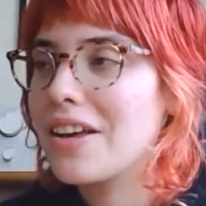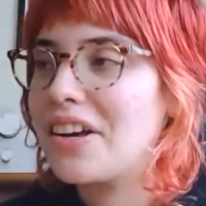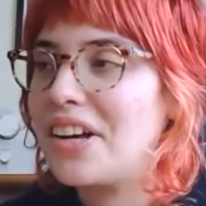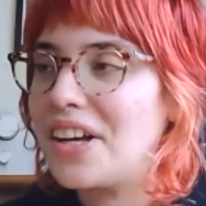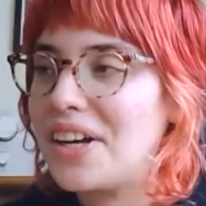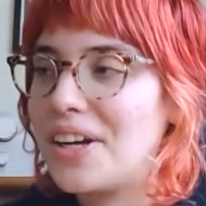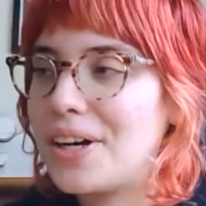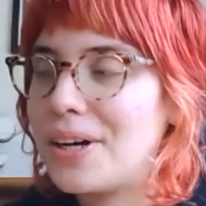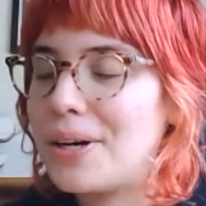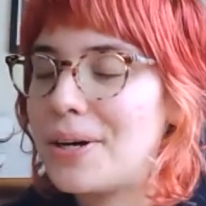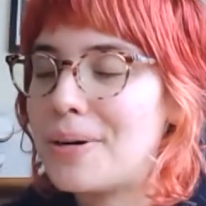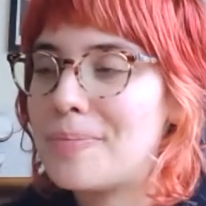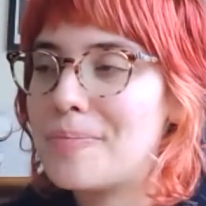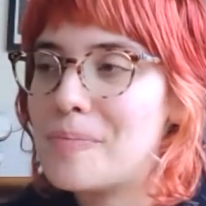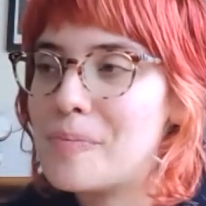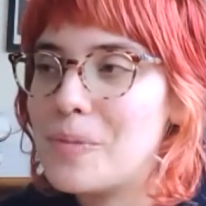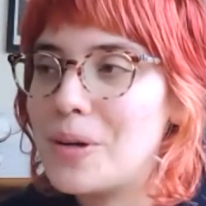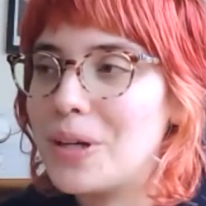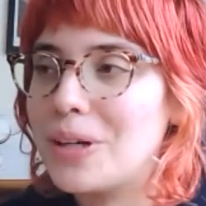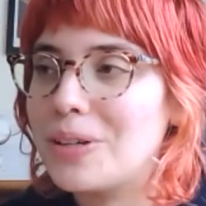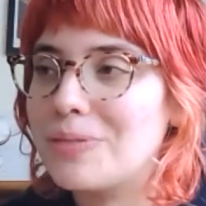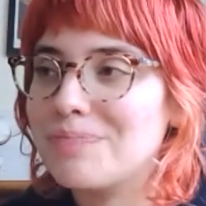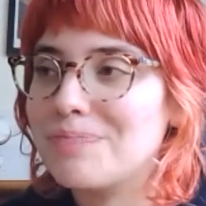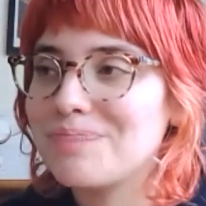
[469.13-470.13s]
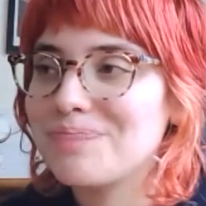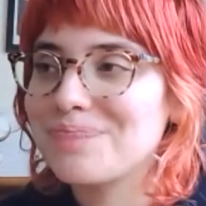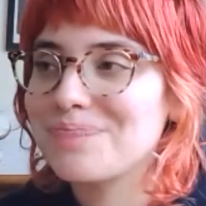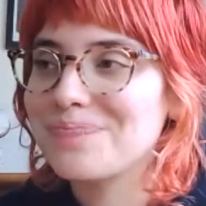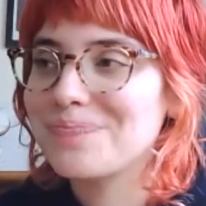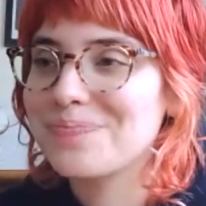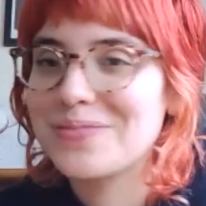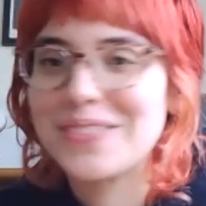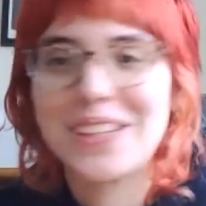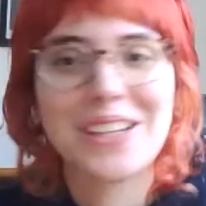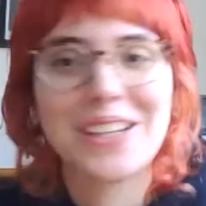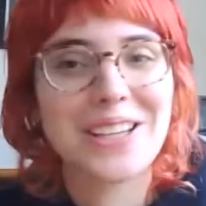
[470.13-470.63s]

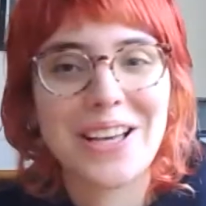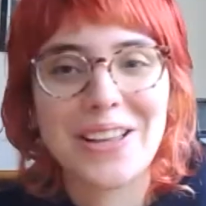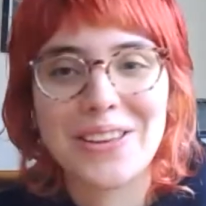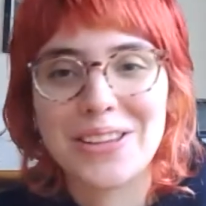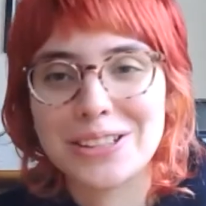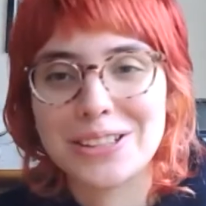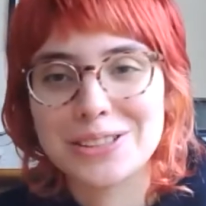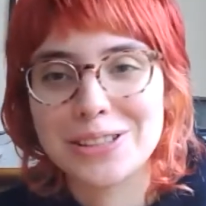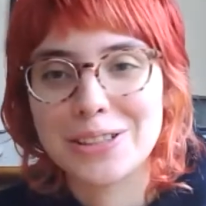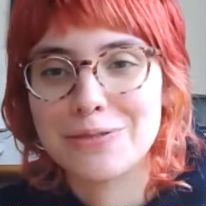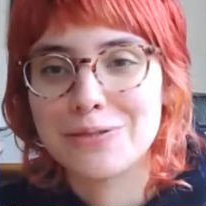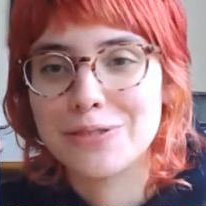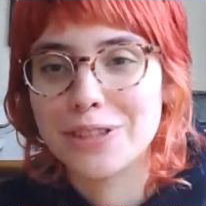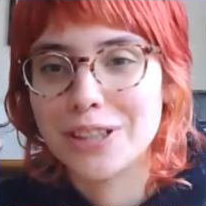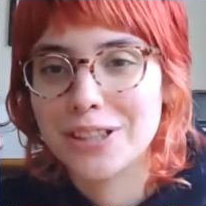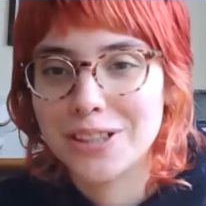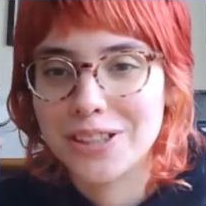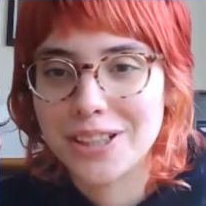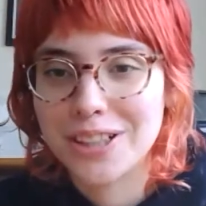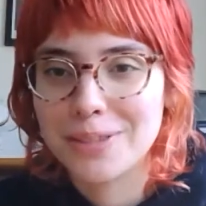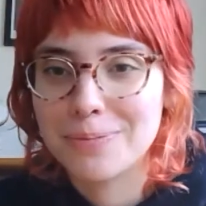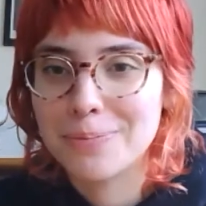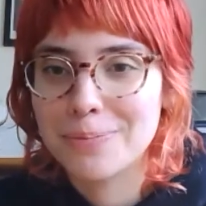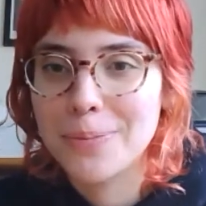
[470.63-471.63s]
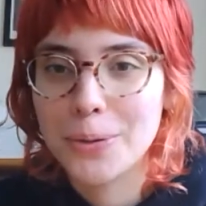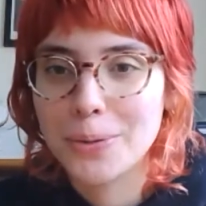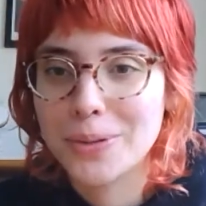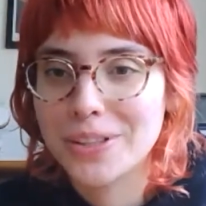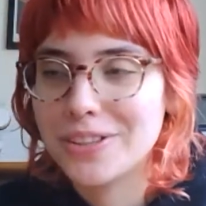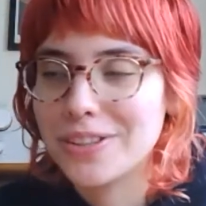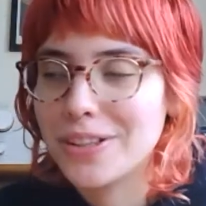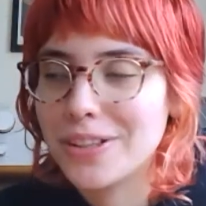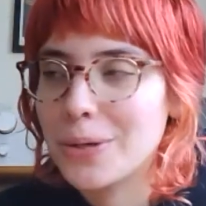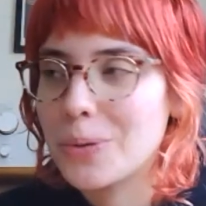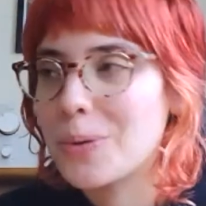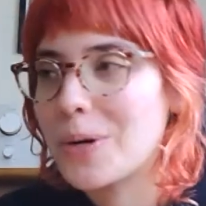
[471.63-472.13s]
Yeah, that's a very
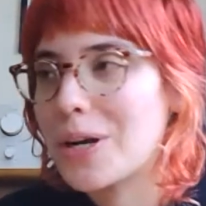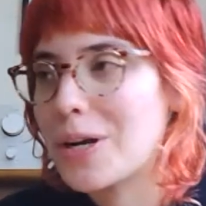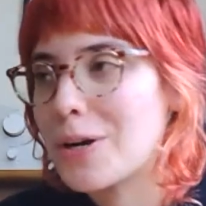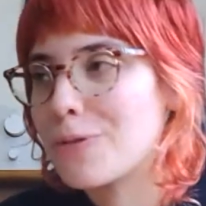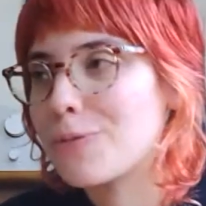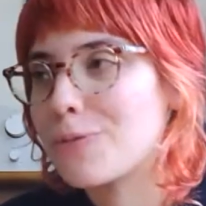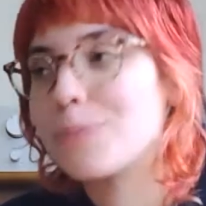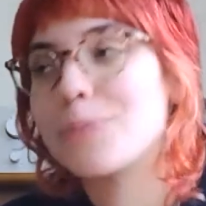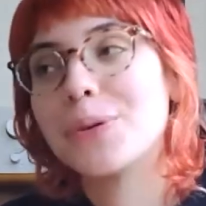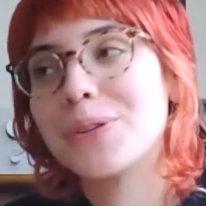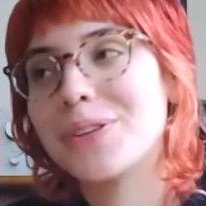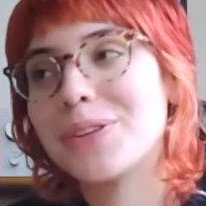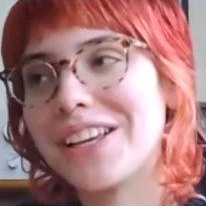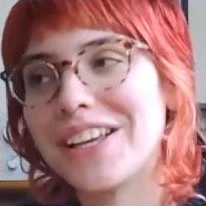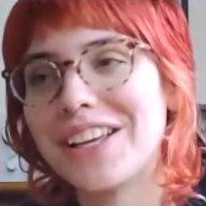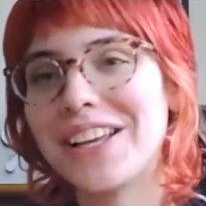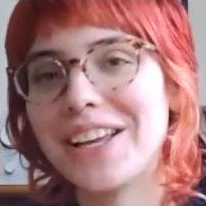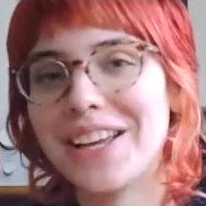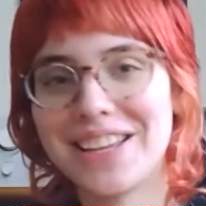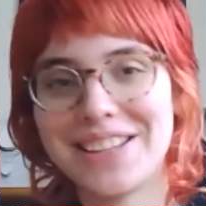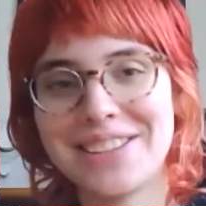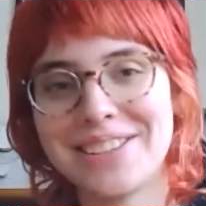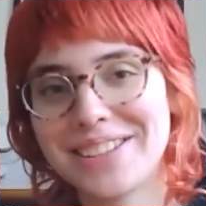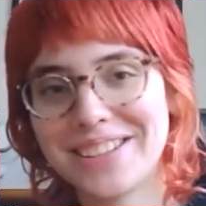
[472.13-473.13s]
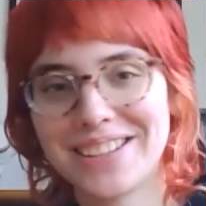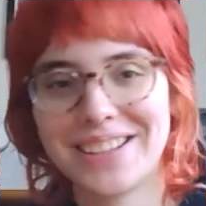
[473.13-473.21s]
poetic way of putting it.